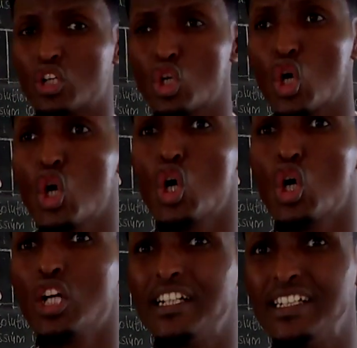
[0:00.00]

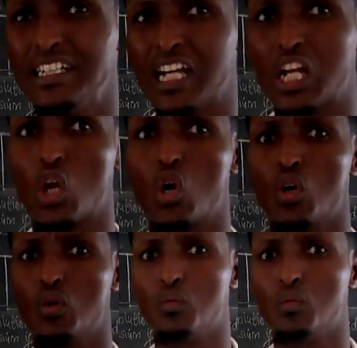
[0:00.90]
no yellow